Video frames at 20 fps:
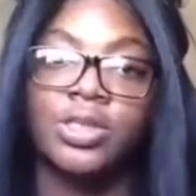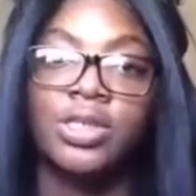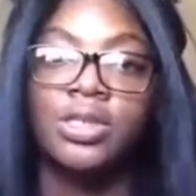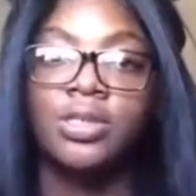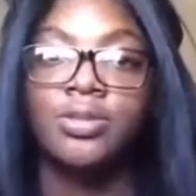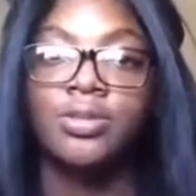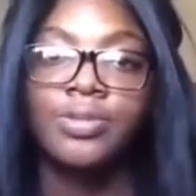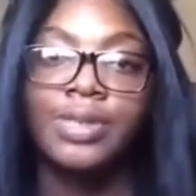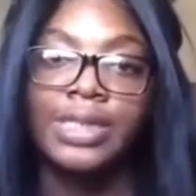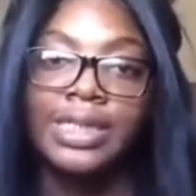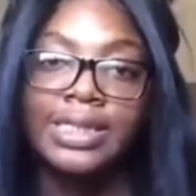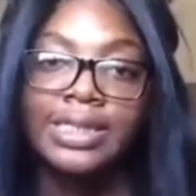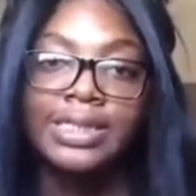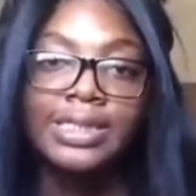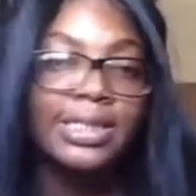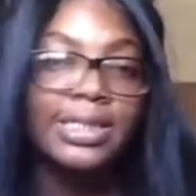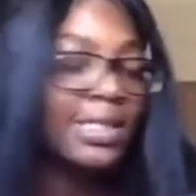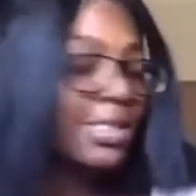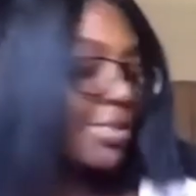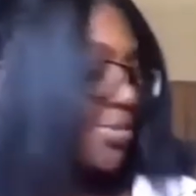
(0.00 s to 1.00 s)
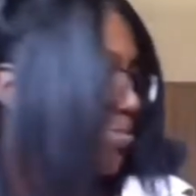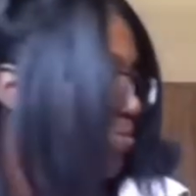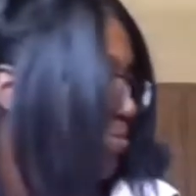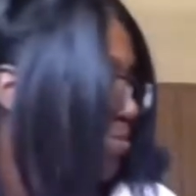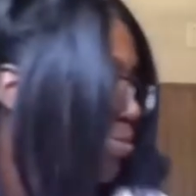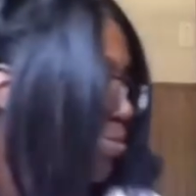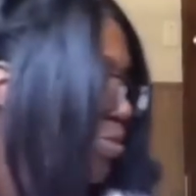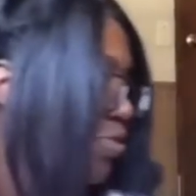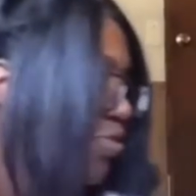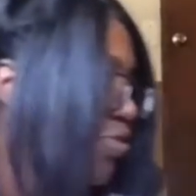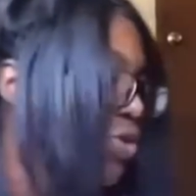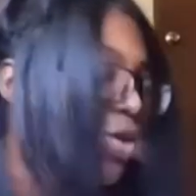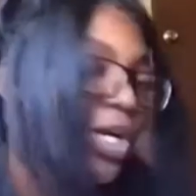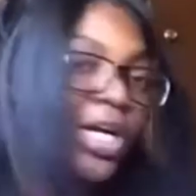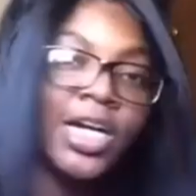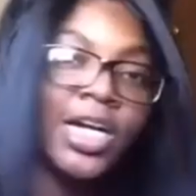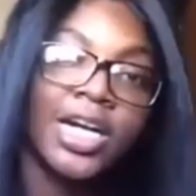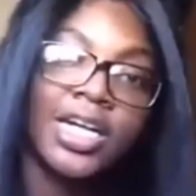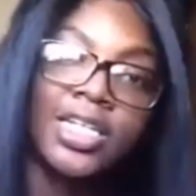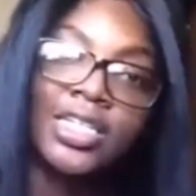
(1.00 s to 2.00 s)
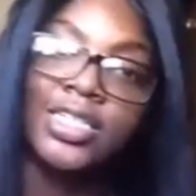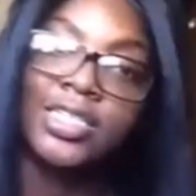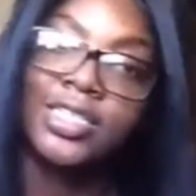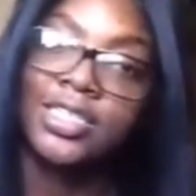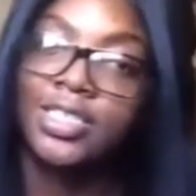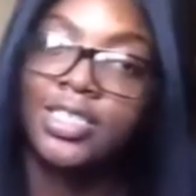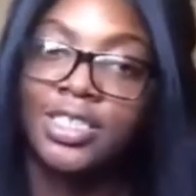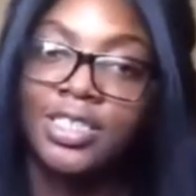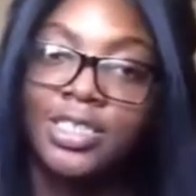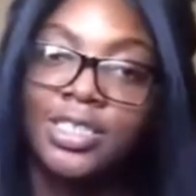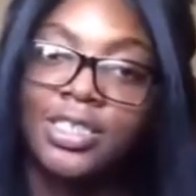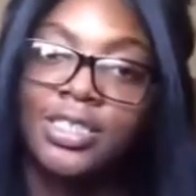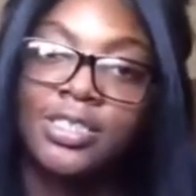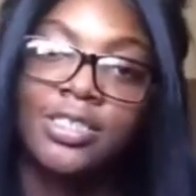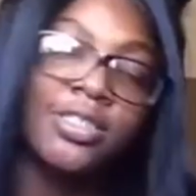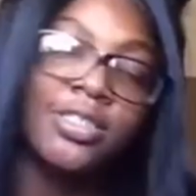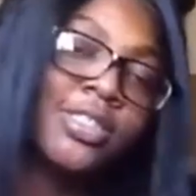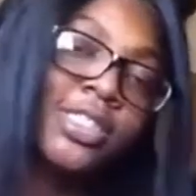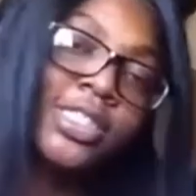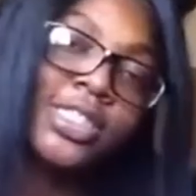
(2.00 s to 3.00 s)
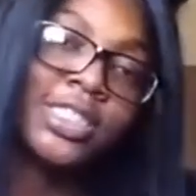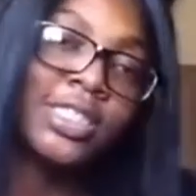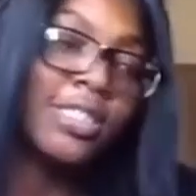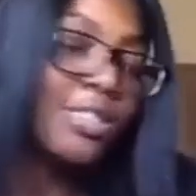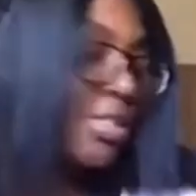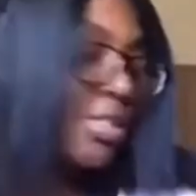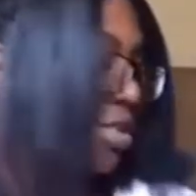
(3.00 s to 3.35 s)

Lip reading: Anyways, before I get to the tea,